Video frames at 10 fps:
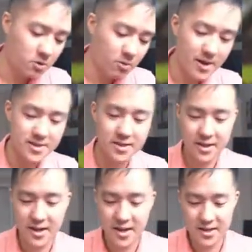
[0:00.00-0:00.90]
Horizon
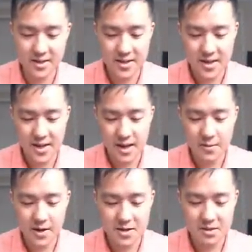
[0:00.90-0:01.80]
land, and we
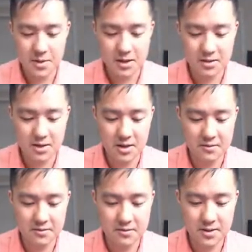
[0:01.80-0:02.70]
got to spell
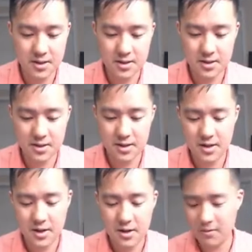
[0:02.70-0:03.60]
stuff.
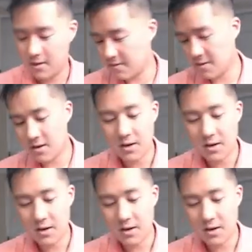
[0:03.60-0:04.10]
Whenever